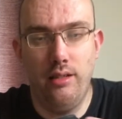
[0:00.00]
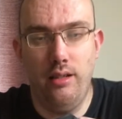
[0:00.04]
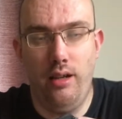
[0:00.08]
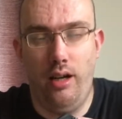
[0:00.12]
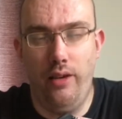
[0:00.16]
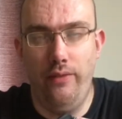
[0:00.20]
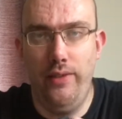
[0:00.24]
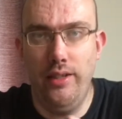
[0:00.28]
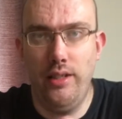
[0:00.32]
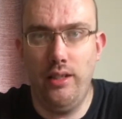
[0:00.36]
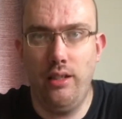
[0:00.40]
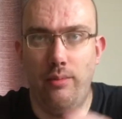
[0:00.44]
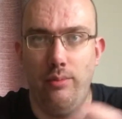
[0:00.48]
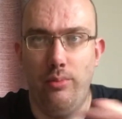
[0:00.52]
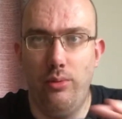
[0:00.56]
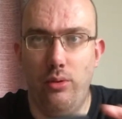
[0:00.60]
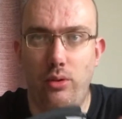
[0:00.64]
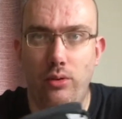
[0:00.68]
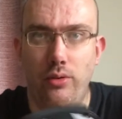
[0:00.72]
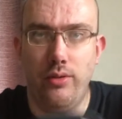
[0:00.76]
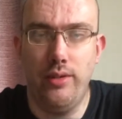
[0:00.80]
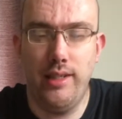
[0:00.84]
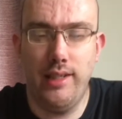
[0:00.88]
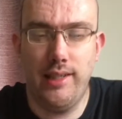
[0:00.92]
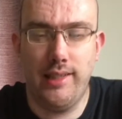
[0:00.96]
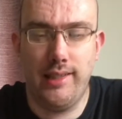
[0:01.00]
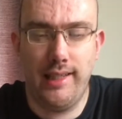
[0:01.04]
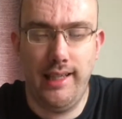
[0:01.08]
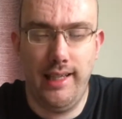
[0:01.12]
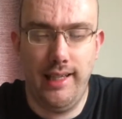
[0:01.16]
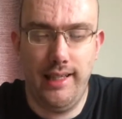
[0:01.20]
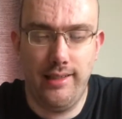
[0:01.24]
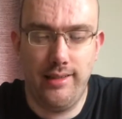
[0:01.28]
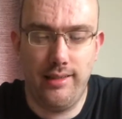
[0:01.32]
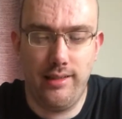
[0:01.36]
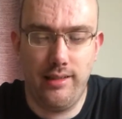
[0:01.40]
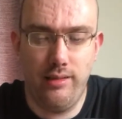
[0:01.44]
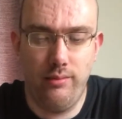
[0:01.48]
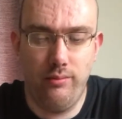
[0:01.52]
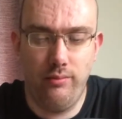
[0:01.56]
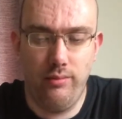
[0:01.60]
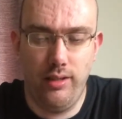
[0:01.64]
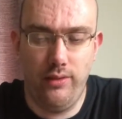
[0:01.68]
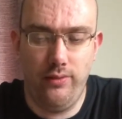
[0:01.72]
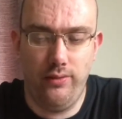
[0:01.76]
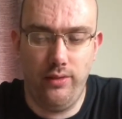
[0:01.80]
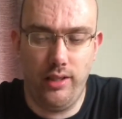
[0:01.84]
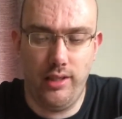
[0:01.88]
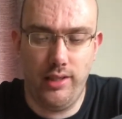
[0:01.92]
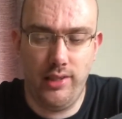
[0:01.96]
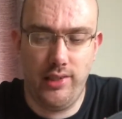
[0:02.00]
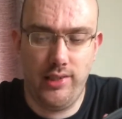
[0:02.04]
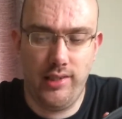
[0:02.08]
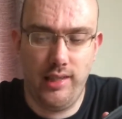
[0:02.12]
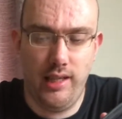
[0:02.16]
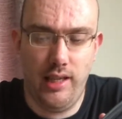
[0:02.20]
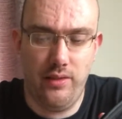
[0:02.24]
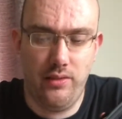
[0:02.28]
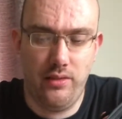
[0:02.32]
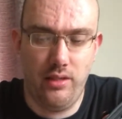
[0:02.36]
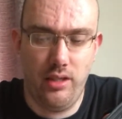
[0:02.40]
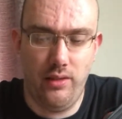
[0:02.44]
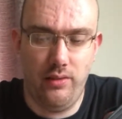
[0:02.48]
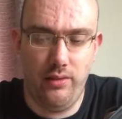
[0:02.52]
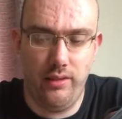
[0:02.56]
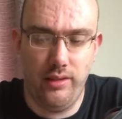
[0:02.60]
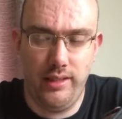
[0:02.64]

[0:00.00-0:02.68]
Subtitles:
I think I bought this case with like a set of stuff.